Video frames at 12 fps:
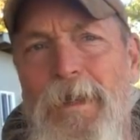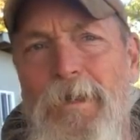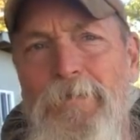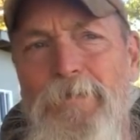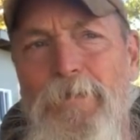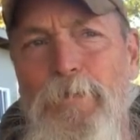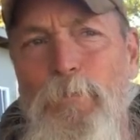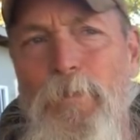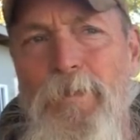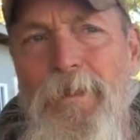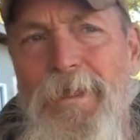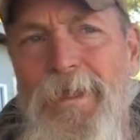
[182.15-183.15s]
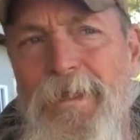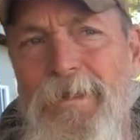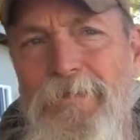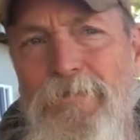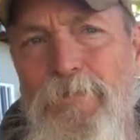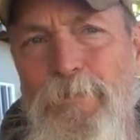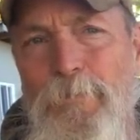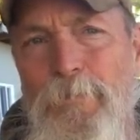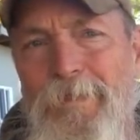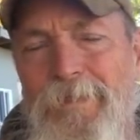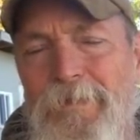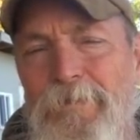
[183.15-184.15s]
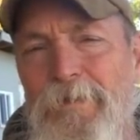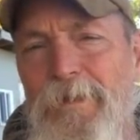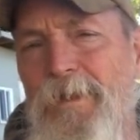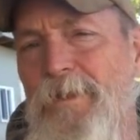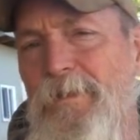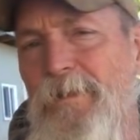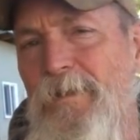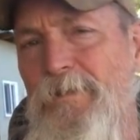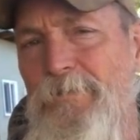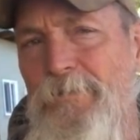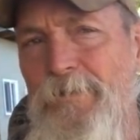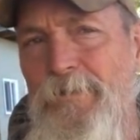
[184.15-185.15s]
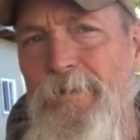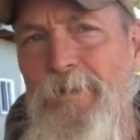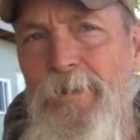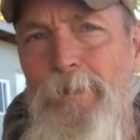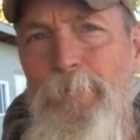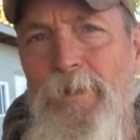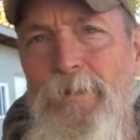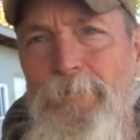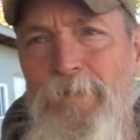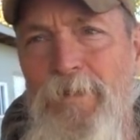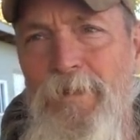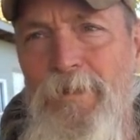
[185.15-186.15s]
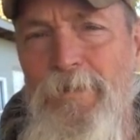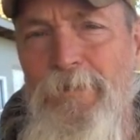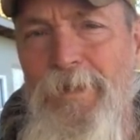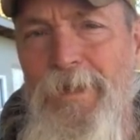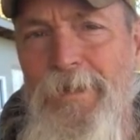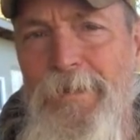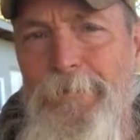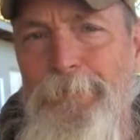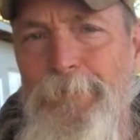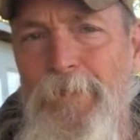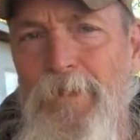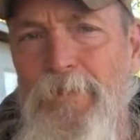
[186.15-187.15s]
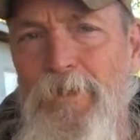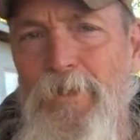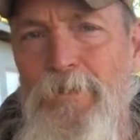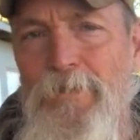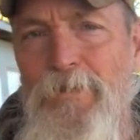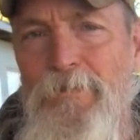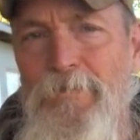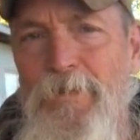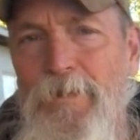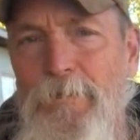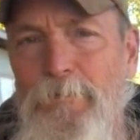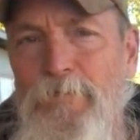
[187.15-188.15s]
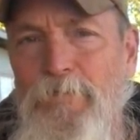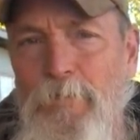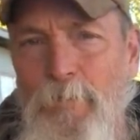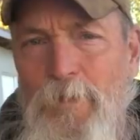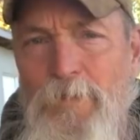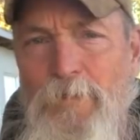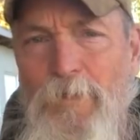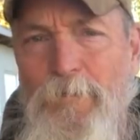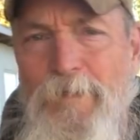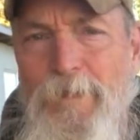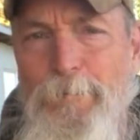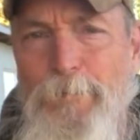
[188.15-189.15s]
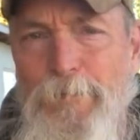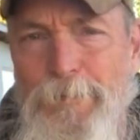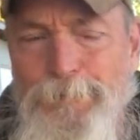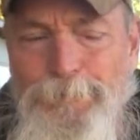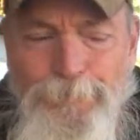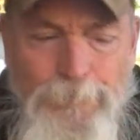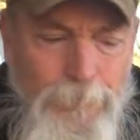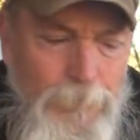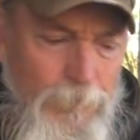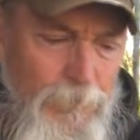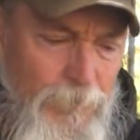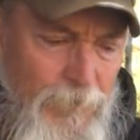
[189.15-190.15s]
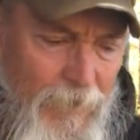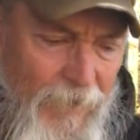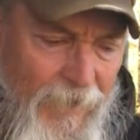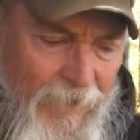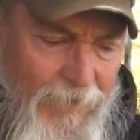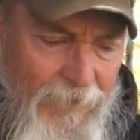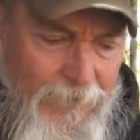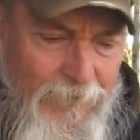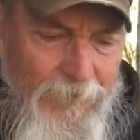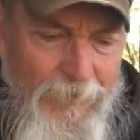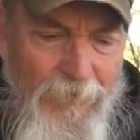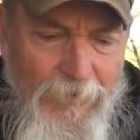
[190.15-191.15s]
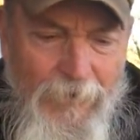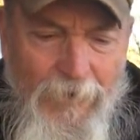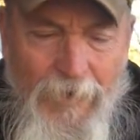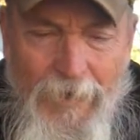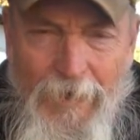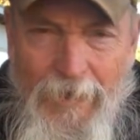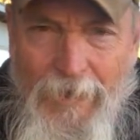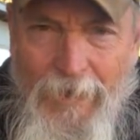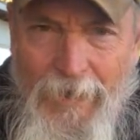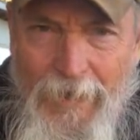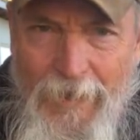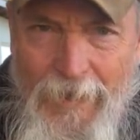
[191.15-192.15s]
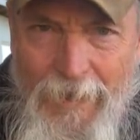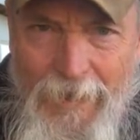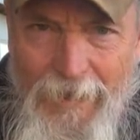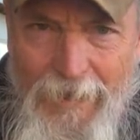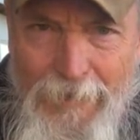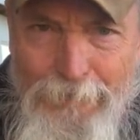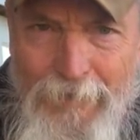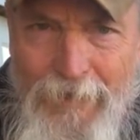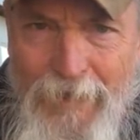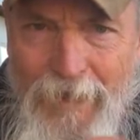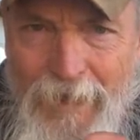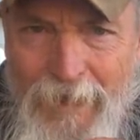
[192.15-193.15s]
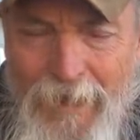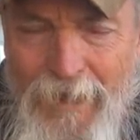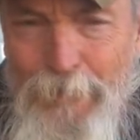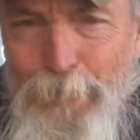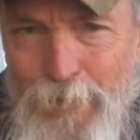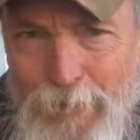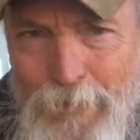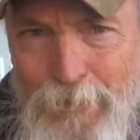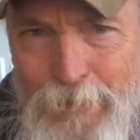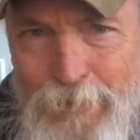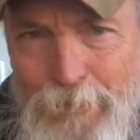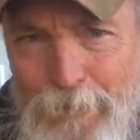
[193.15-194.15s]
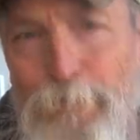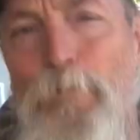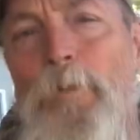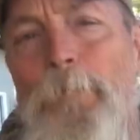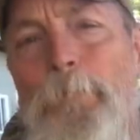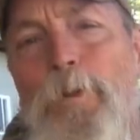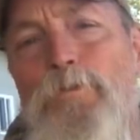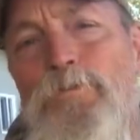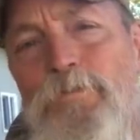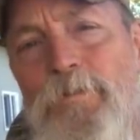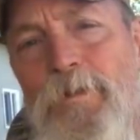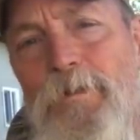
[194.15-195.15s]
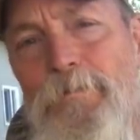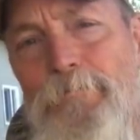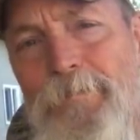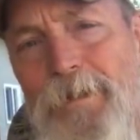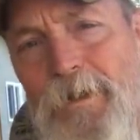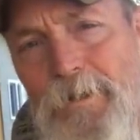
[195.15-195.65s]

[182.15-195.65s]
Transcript: out there where they get into theory and doctrine, but I'm telling you, gang, the goodness comes when you go deeper. And I have a high regard for most of the